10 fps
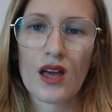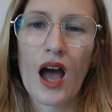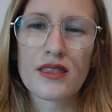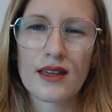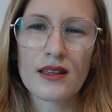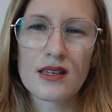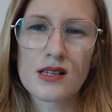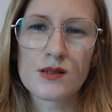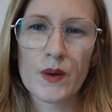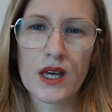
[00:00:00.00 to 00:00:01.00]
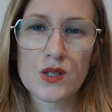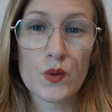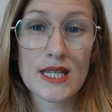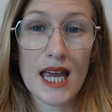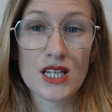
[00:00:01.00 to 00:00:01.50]
I think this is because
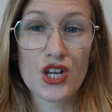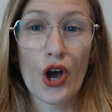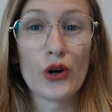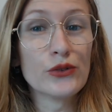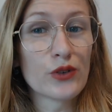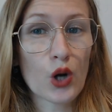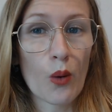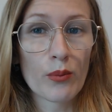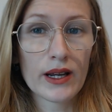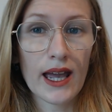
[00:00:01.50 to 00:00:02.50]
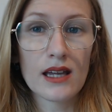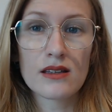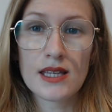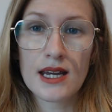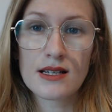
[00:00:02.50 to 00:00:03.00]
we tend to overcomplicate
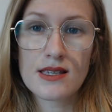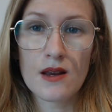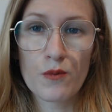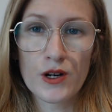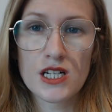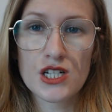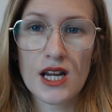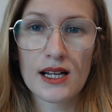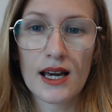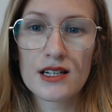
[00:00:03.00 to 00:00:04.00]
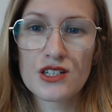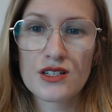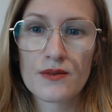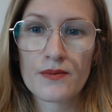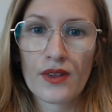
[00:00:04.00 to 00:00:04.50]
things in British English.